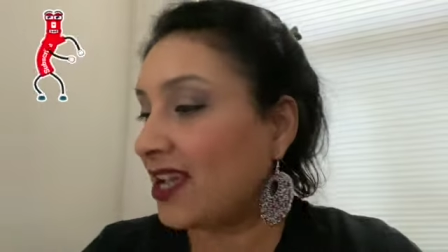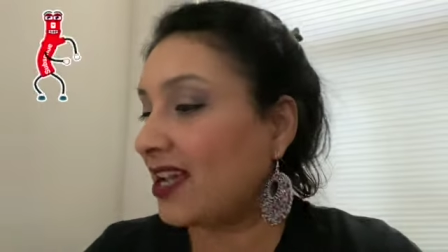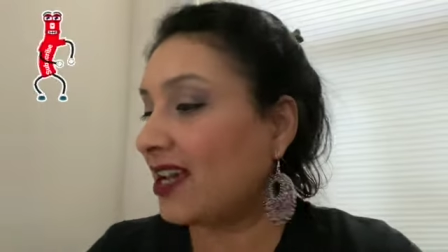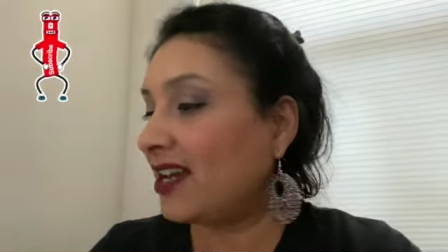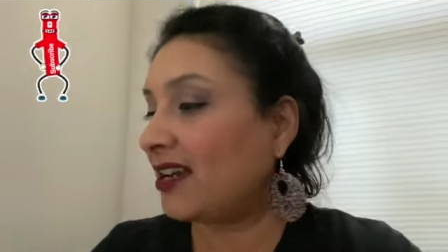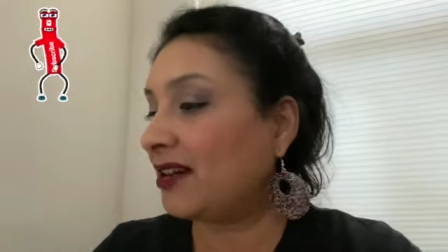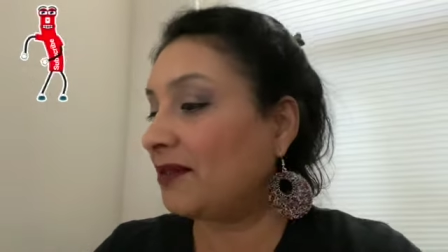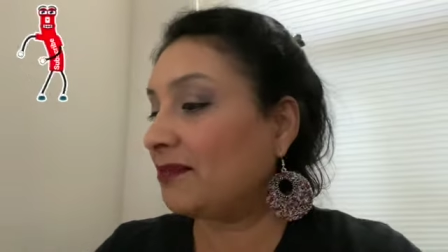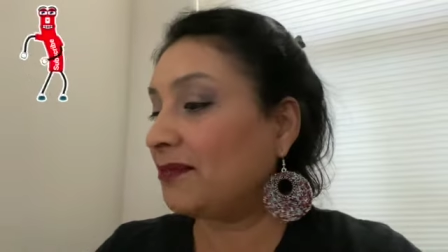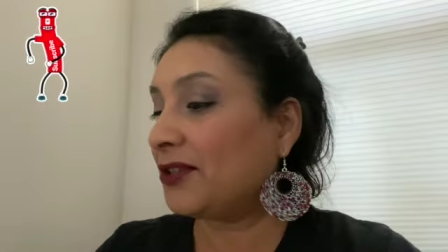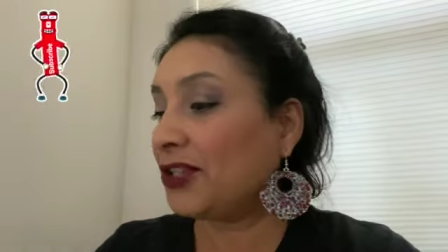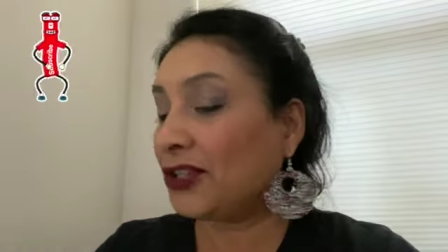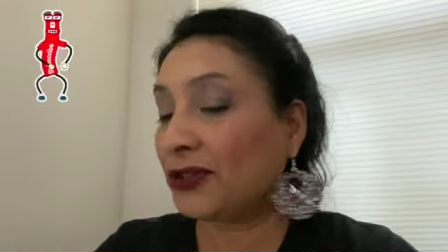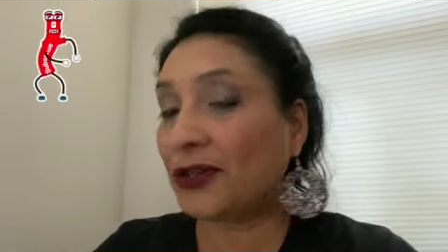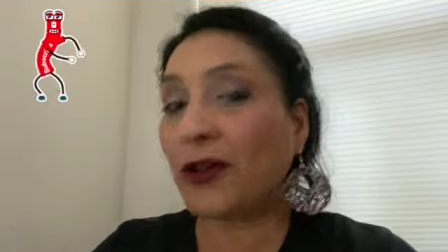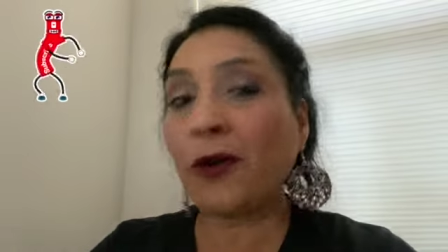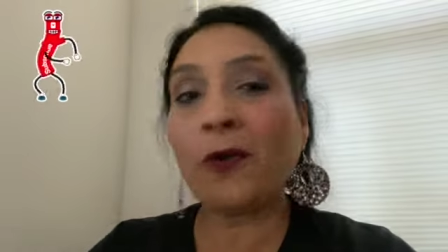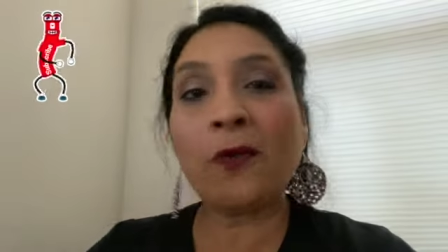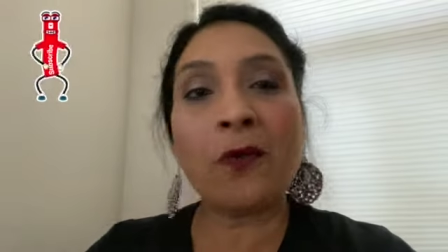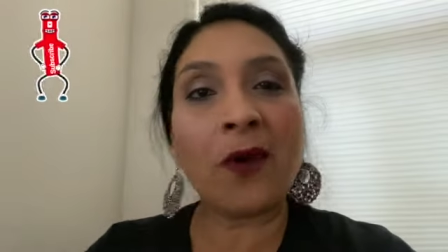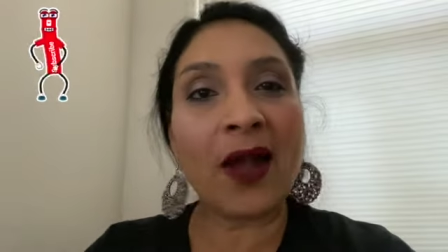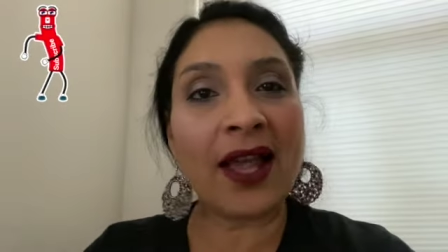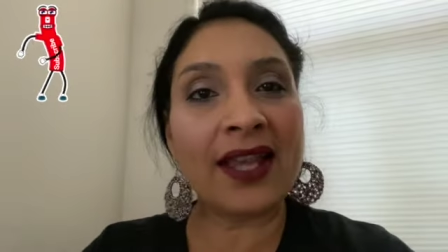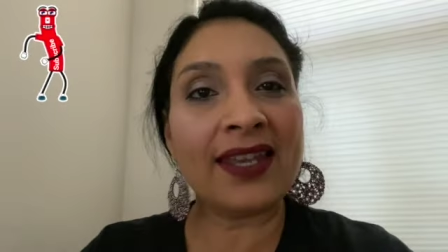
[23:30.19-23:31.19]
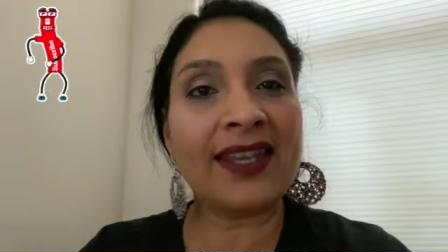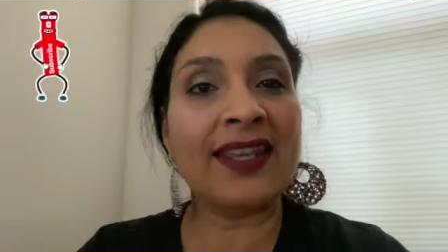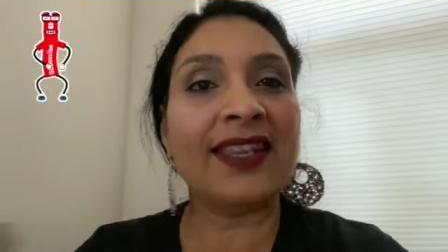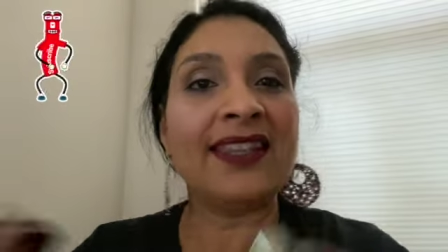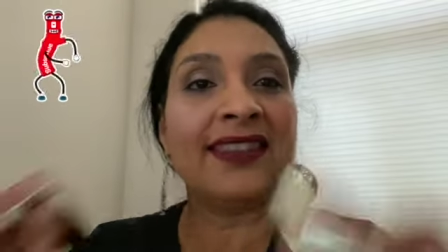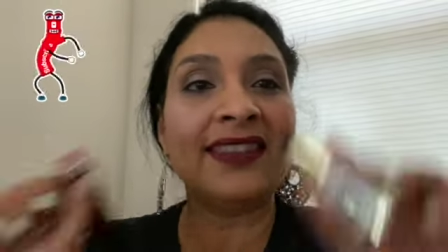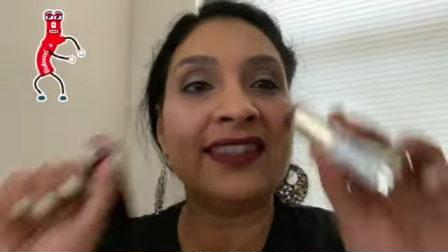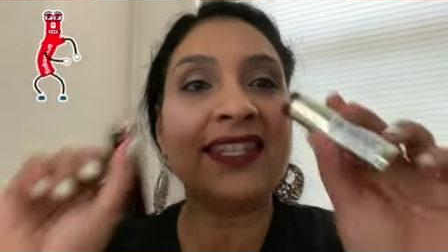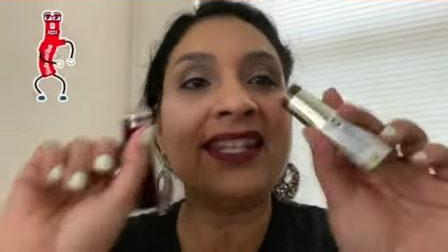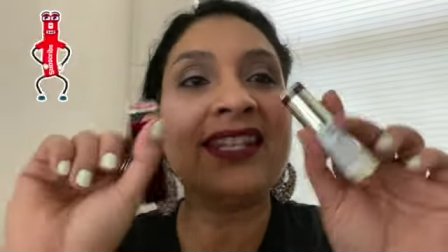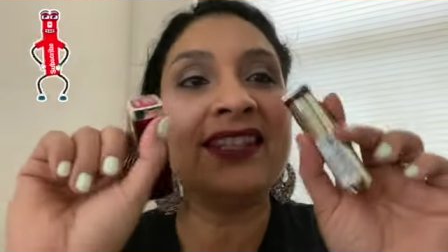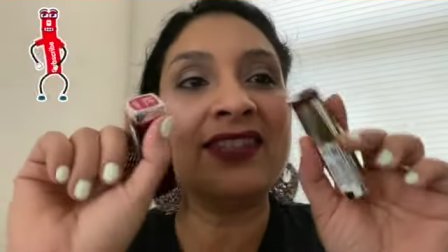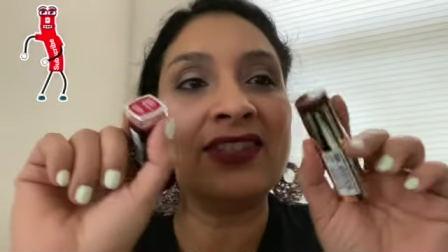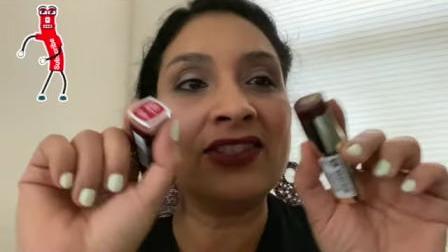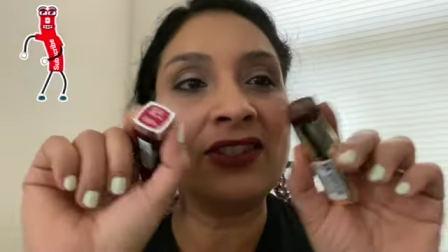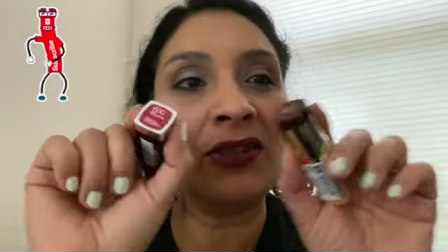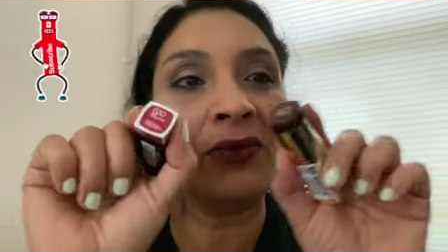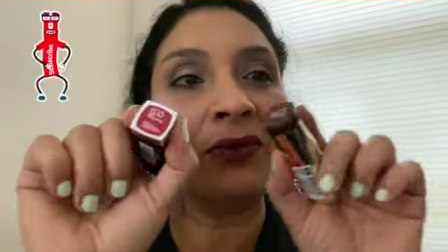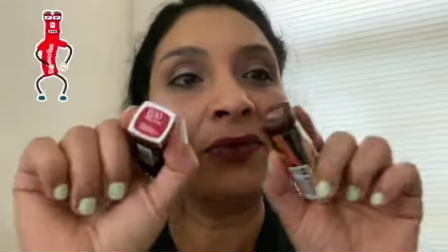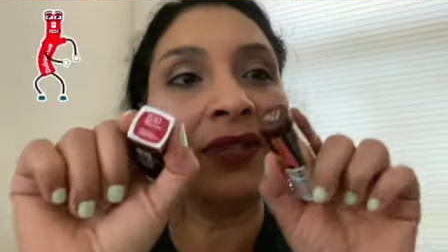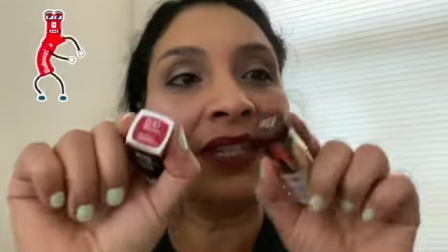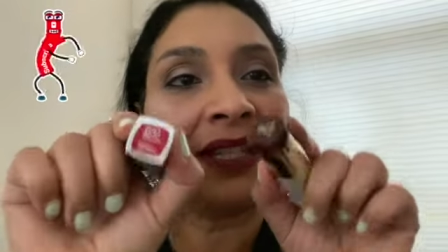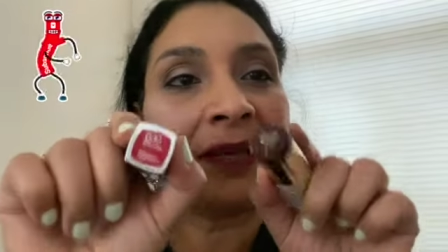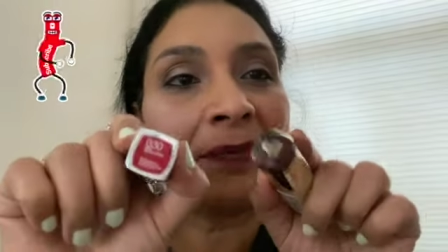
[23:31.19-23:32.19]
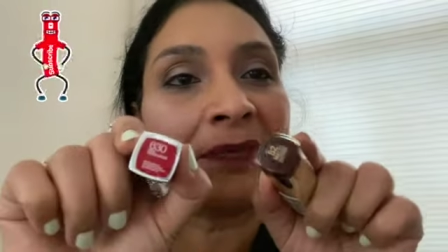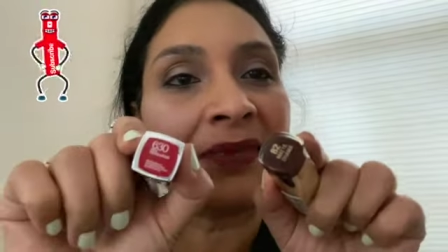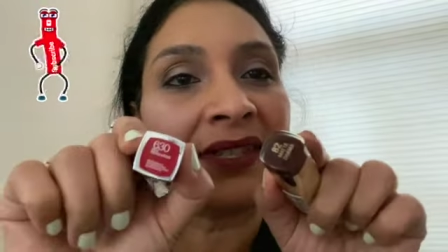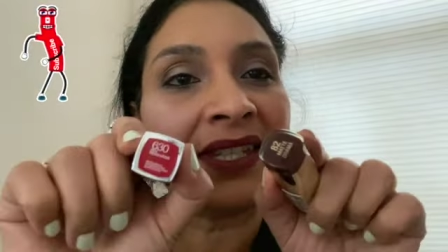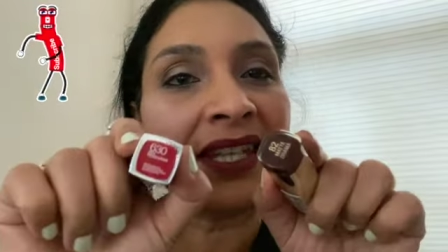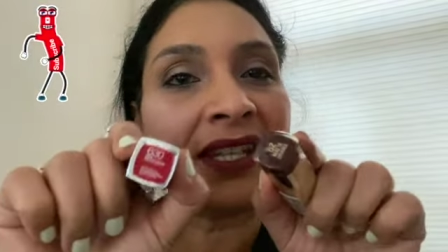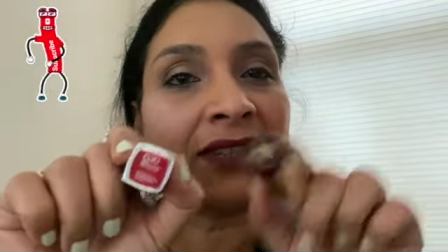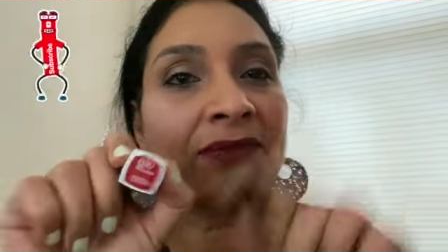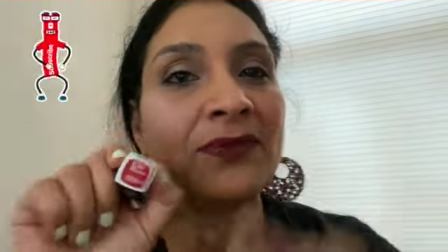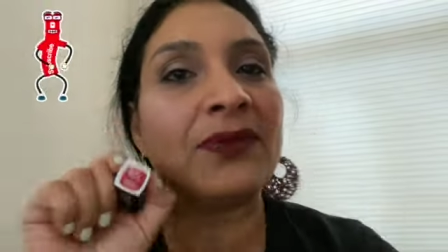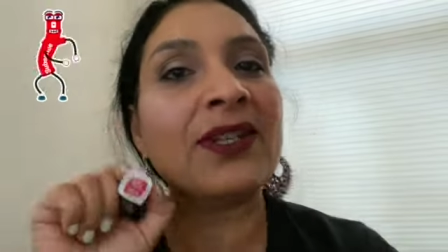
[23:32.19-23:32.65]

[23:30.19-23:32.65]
You know what? These two lipsticks